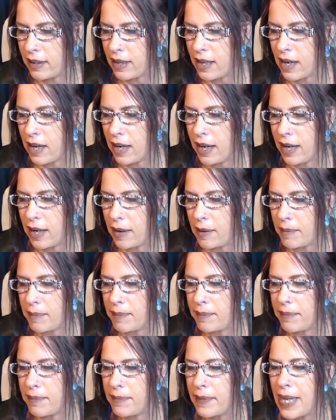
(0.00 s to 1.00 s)

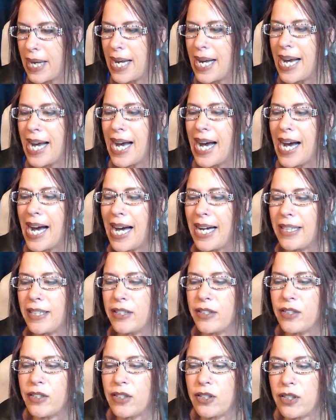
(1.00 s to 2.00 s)
um,
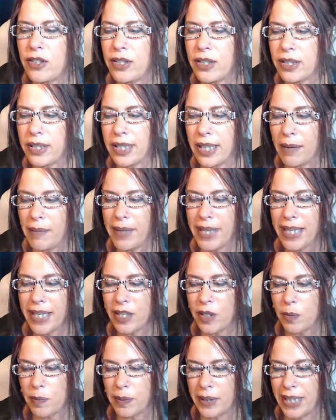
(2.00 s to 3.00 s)
let me
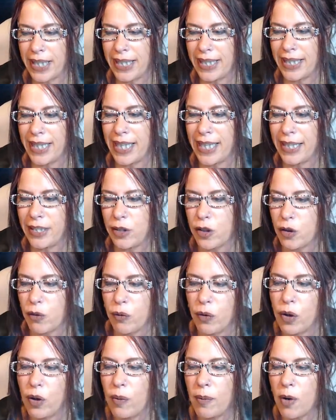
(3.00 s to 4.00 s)
explain that.
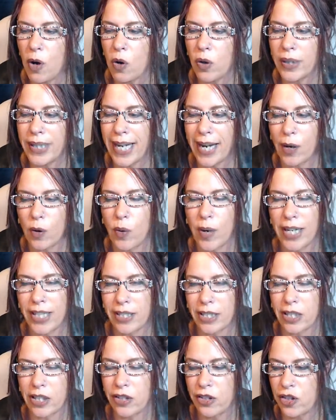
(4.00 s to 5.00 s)
Jerome, hold that
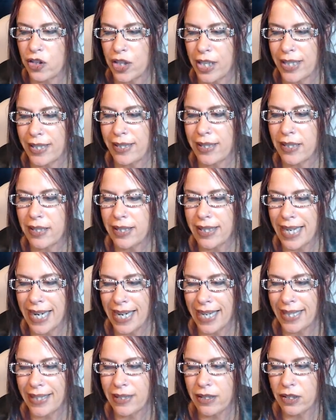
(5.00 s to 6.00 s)
question because Jason's
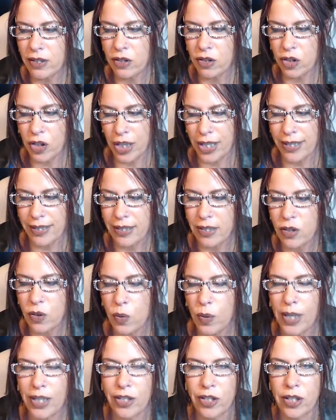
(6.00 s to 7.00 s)
answer. Jason's
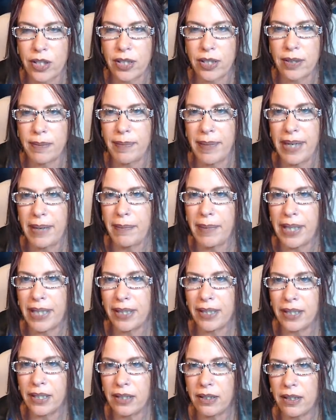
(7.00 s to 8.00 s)
question is maybe a
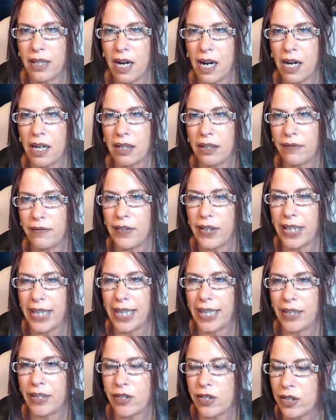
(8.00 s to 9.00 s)
little long for the
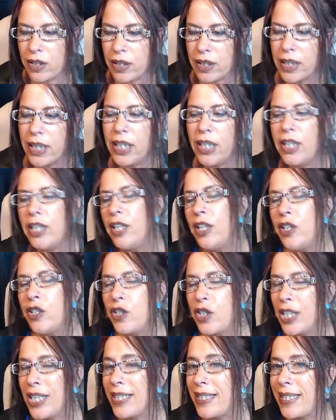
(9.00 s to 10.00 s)
answer.
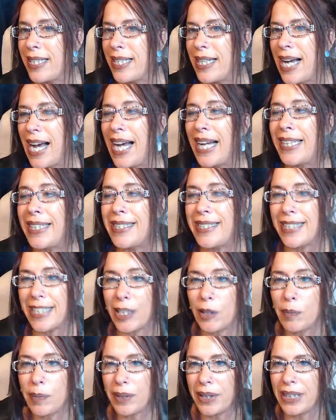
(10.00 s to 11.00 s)
Jason, I
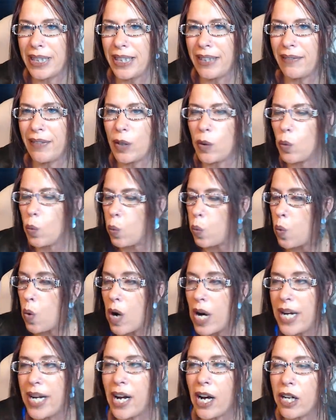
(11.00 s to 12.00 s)
did believe it
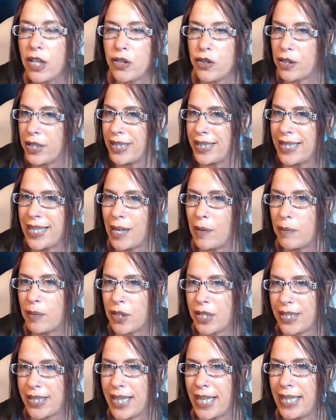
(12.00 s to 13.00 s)

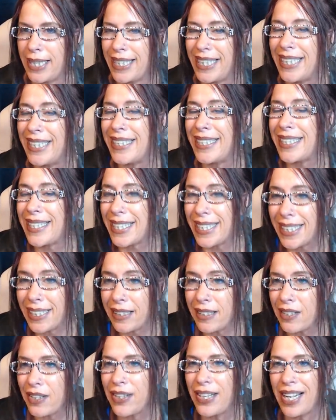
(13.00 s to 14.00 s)
110%
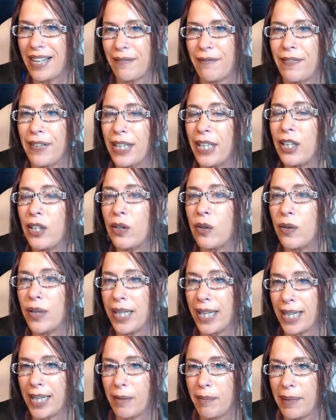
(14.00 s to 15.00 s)
until that video
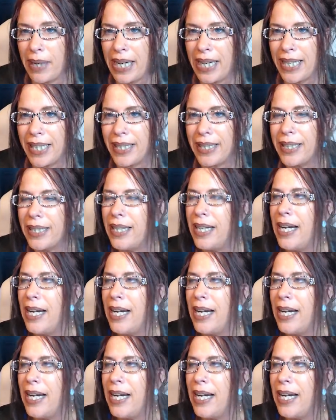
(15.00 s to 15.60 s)
that I made